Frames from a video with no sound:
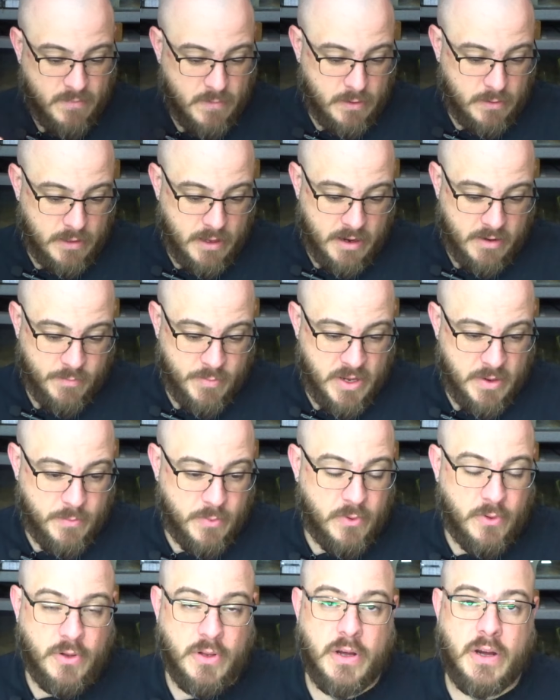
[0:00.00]
A lot of
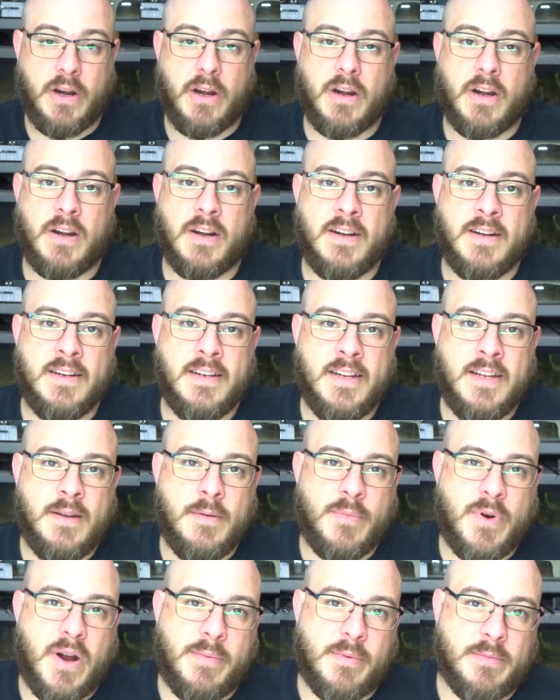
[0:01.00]
people are
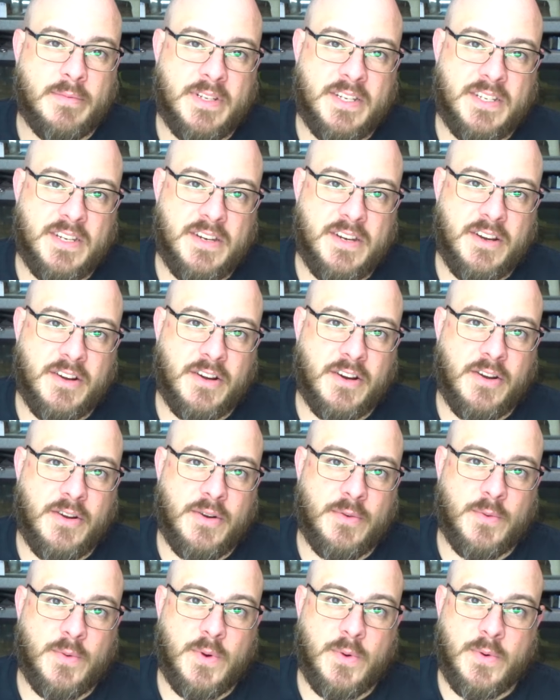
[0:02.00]
probably sitting here
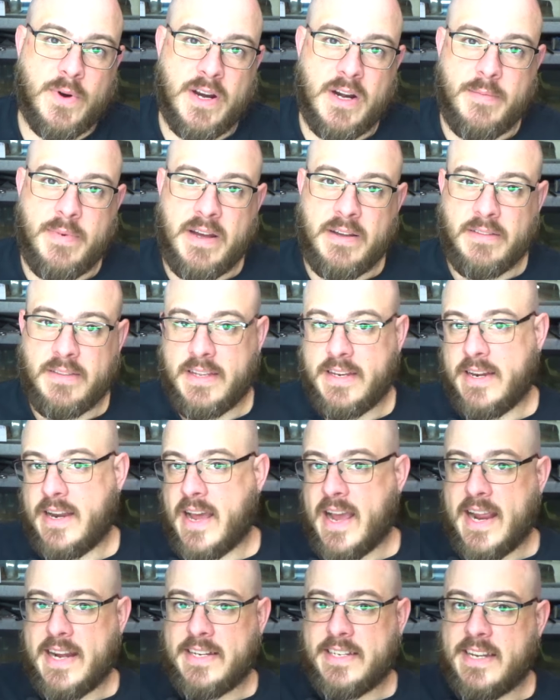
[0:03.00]
going, well, what about the
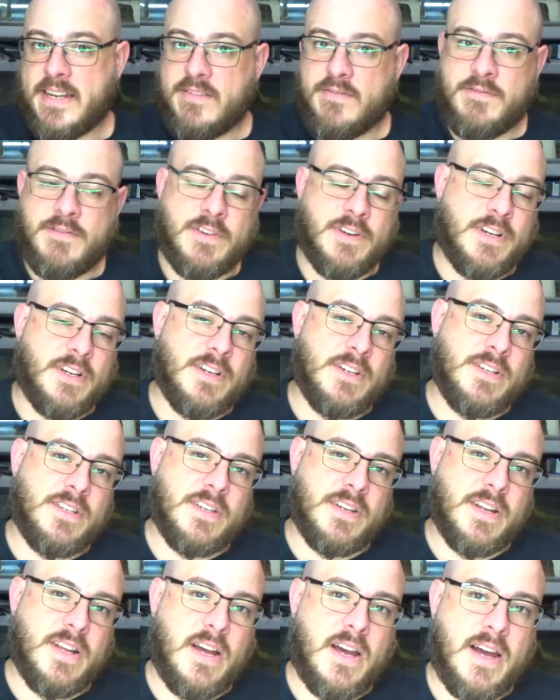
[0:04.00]
nine, 10 footers
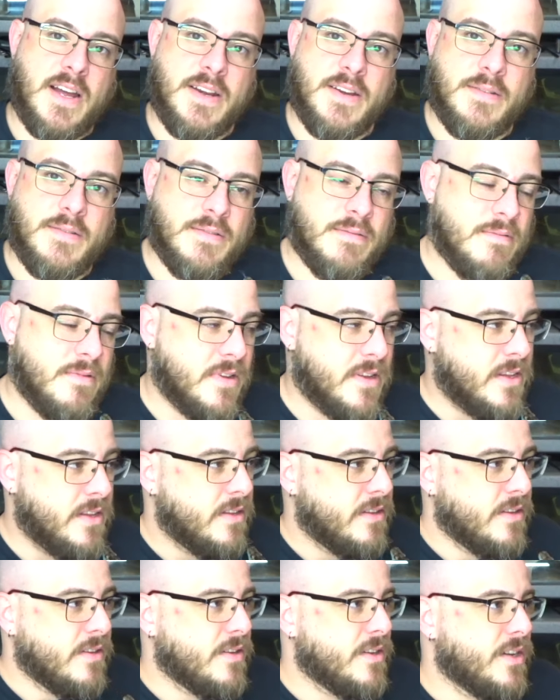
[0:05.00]
that caught in,
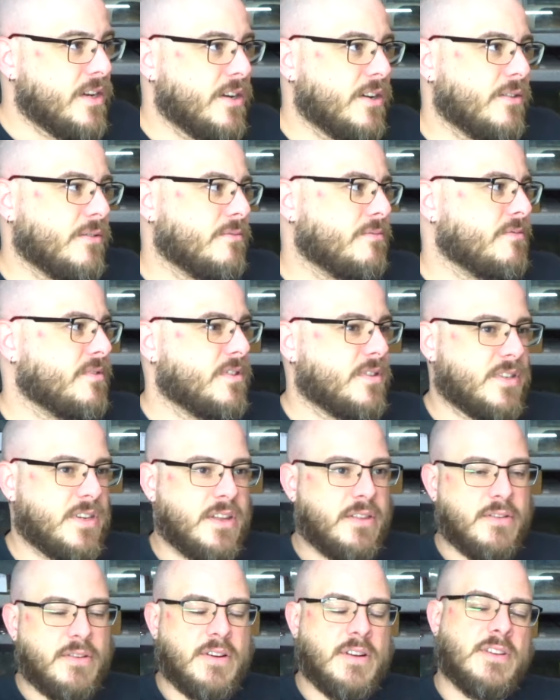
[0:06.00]
you know,
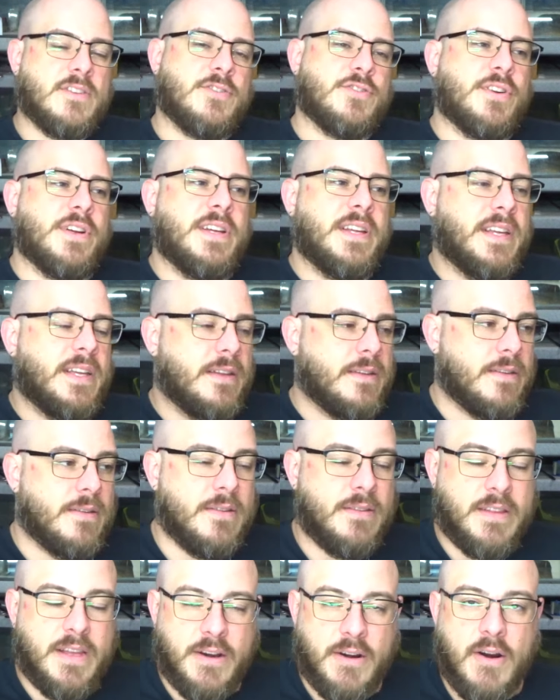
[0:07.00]
Southern Australia?
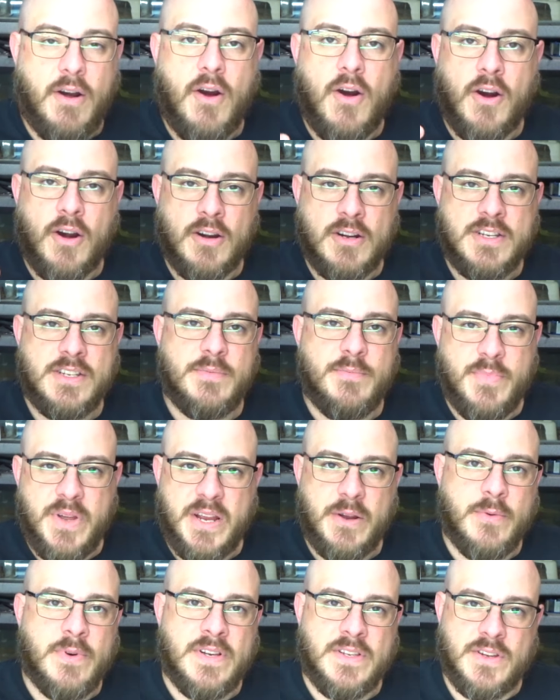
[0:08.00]
There are some
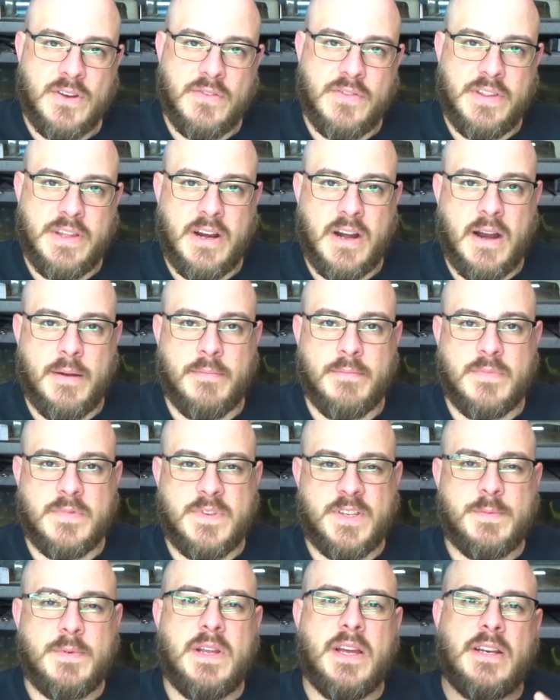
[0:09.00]
big ones over there. I'm
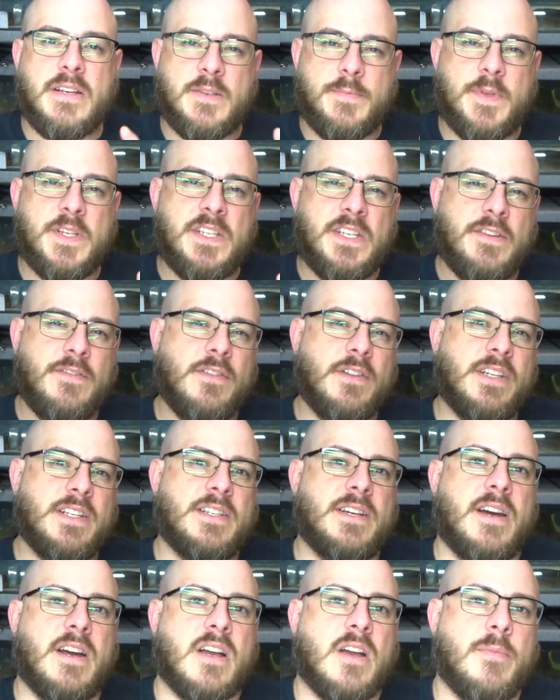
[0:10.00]
gonna specifically
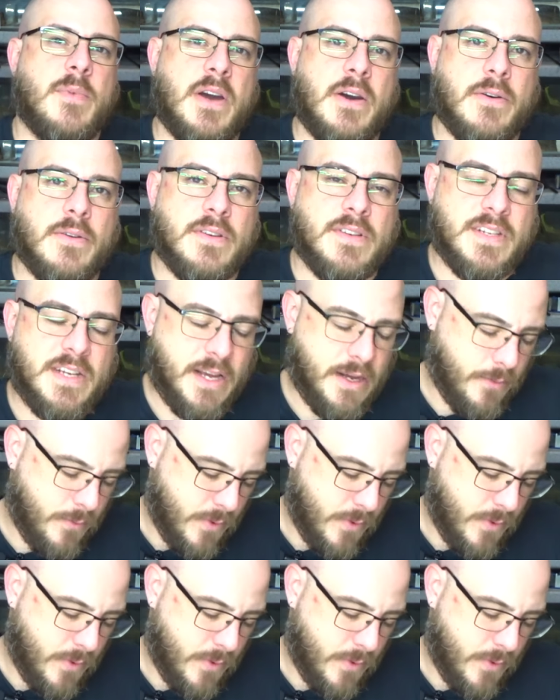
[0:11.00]
talk about uh,